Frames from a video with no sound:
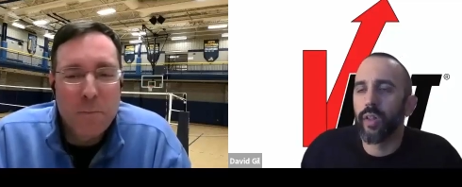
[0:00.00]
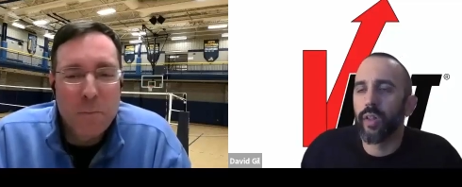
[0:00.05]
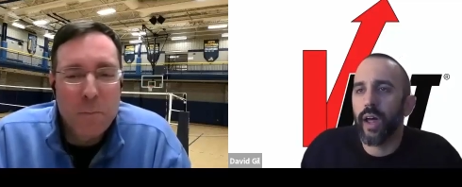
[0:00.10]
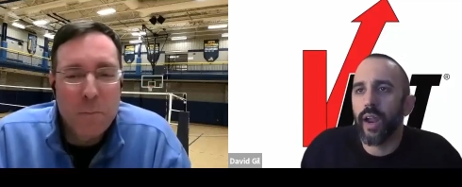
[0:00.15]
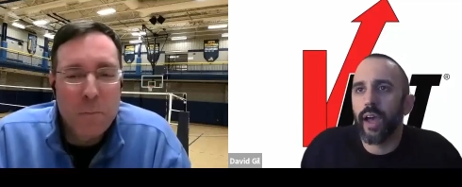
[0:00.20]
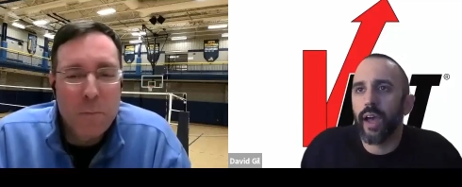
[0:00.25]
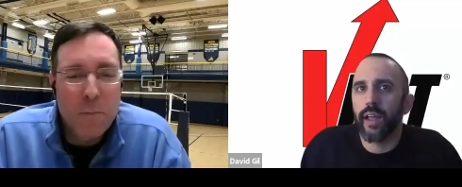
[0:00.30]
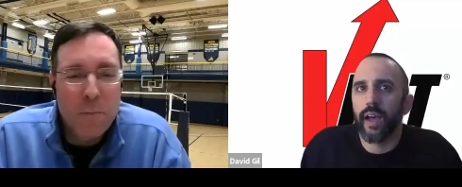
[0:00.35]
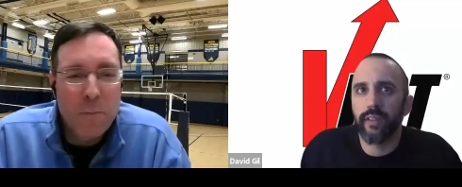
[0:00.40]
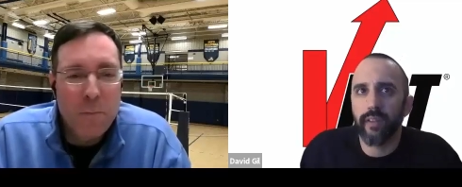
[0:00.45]
Speaker 1: a
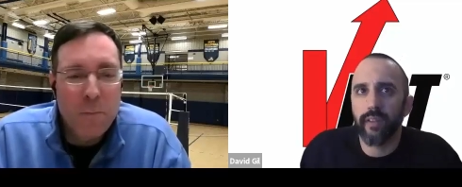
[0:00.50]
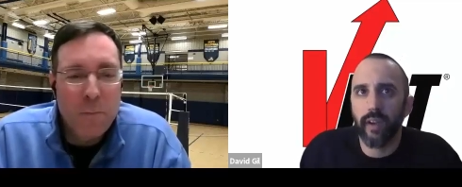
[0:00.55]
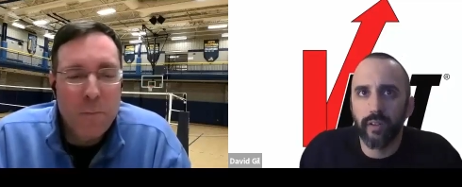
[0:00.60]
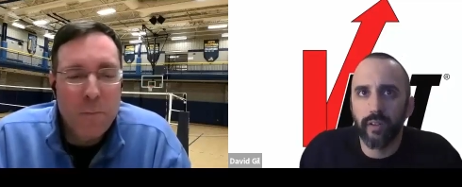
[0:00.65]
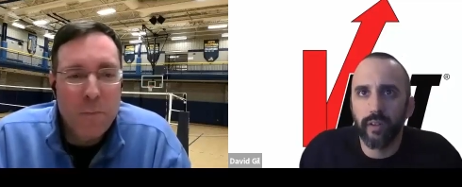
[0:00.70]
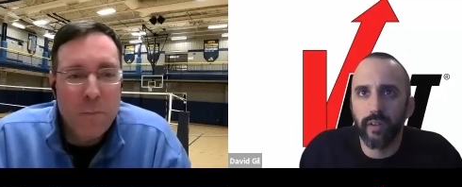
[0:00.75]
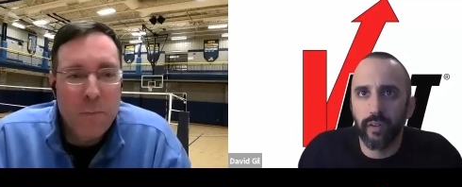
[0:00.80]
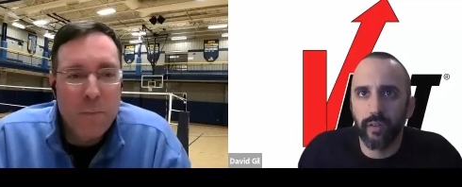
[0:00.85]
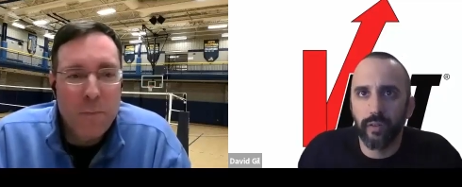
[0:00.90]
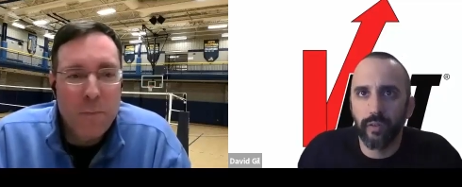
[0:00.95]
lot, I, I talk
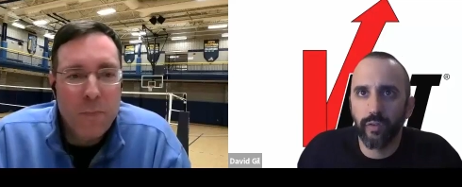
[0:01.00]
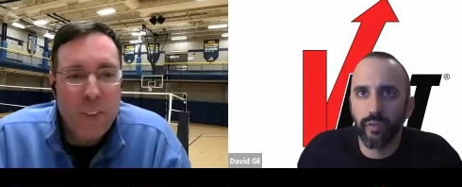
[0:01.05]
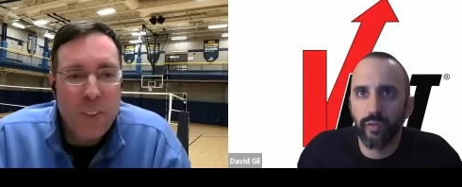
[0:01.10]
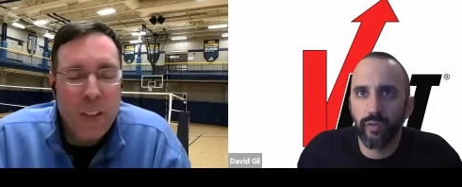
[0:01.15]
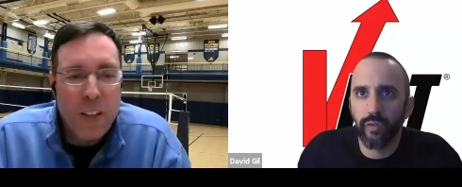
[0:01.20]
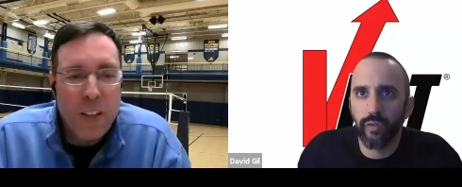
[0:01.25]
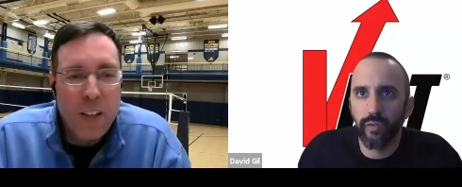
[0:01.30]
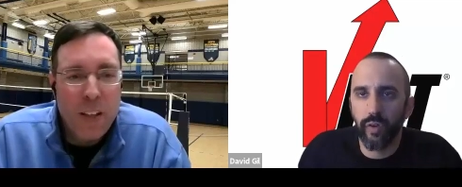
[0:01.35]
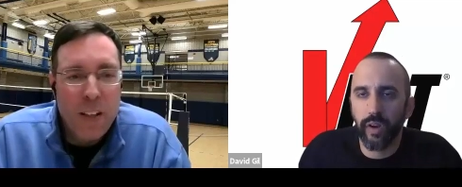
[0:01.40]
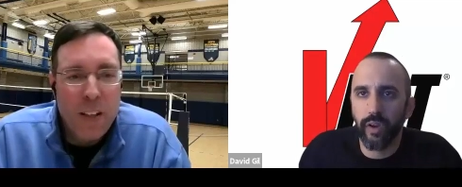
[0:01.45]
to, to
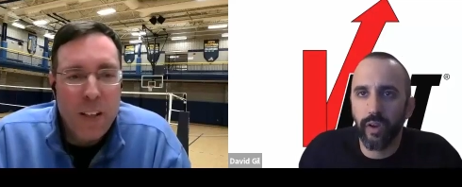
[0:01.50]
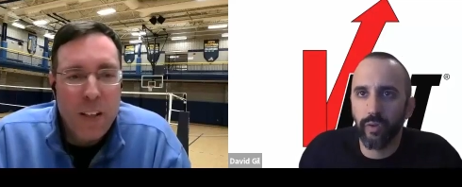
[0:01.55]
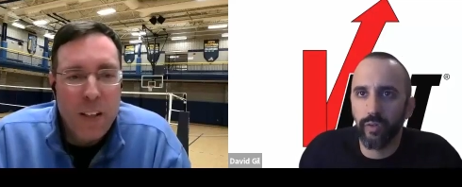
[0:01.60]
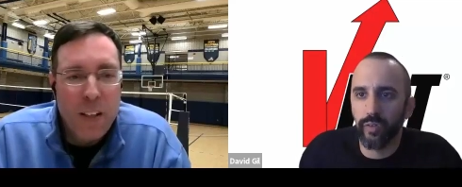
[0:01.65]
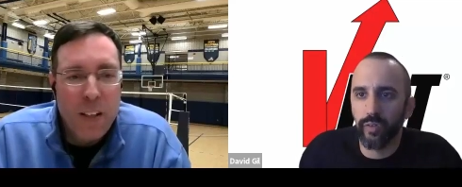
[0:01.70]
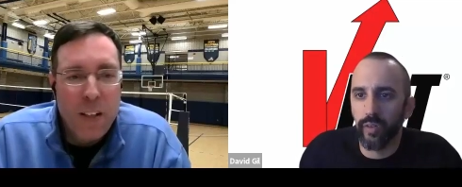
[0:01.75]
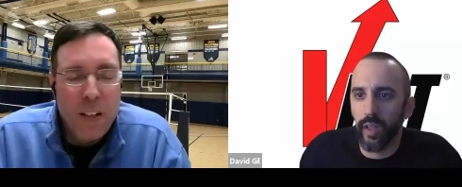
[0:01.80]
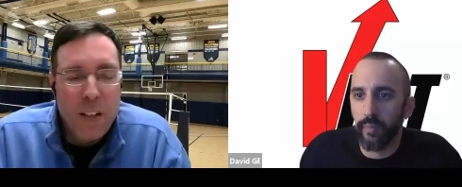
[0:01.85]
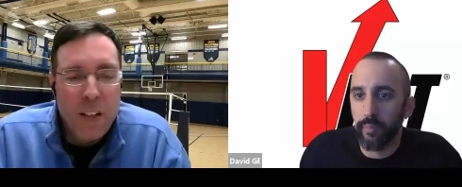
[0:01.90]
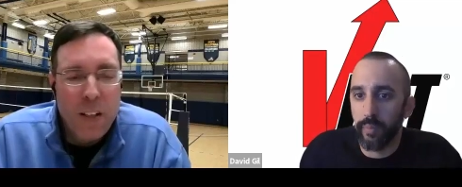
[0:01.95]
strength
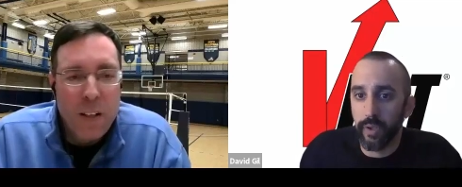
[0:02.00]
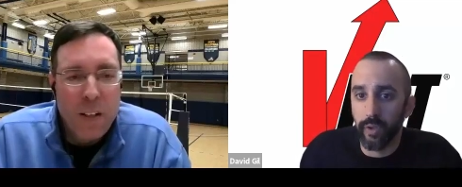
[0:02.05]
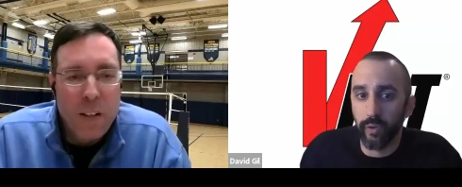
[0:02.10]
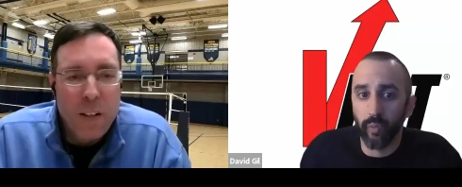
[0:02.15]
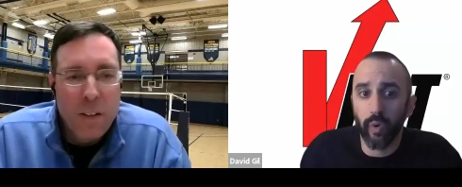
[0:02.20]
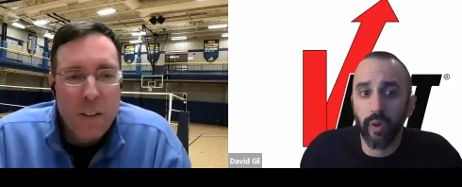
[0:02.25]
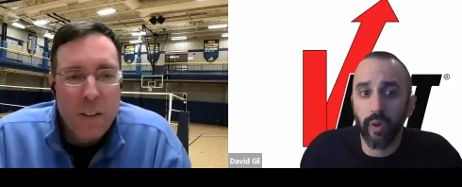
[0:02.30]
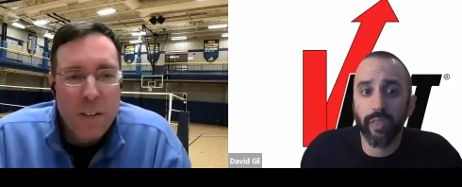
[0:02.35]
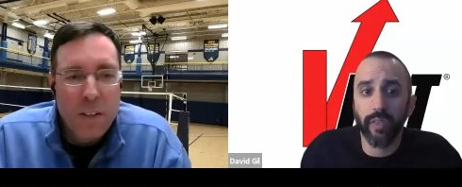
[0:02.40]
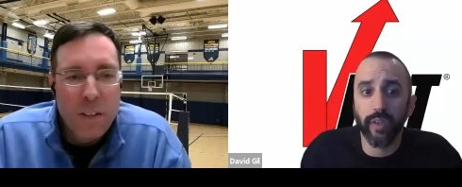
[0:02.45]
coaches a lot because
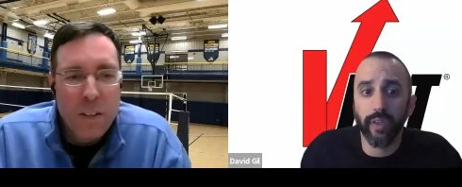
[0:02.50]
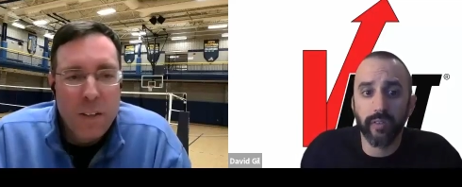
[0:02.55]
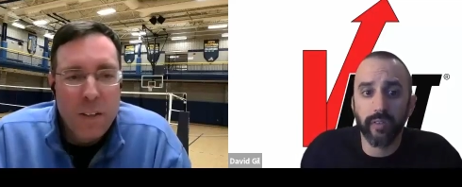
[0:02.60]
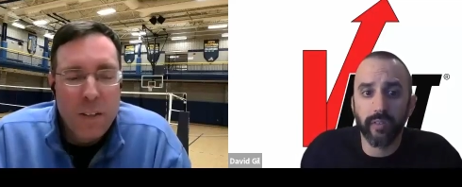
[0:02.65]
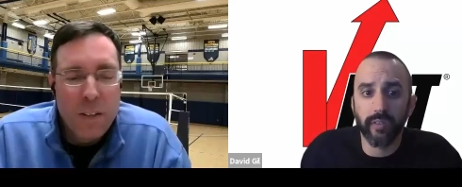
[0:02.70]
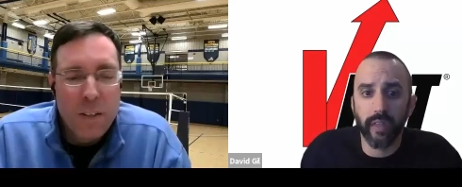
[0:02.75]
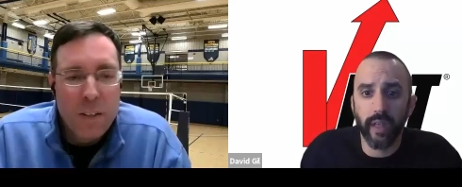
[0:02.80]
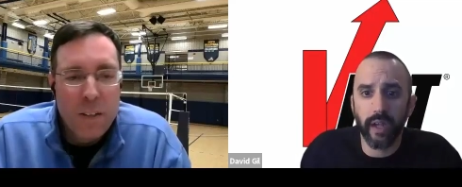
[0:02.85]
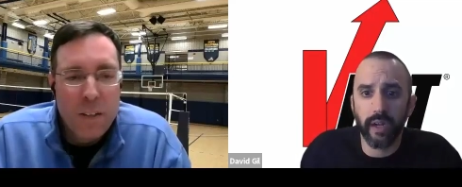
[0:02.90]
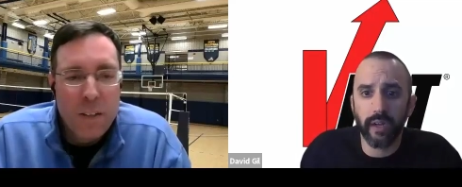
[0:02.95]
one of the
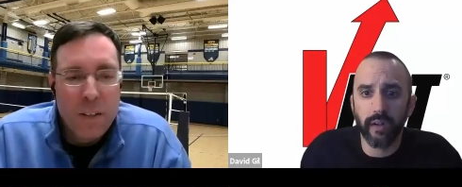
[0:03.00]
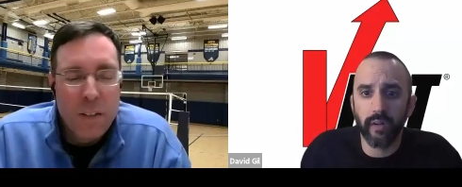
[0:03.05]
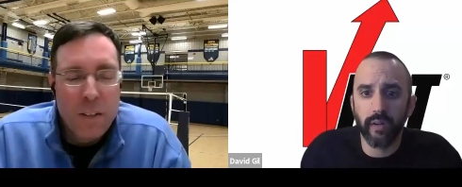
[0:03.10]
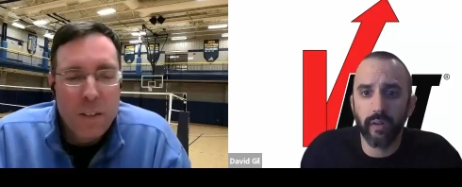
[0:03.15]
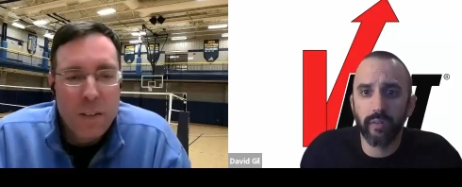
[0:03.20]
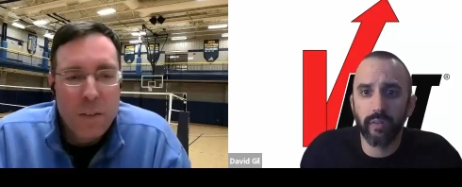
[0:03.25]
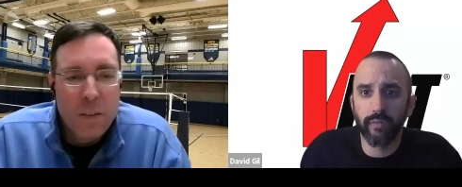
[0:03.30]
things that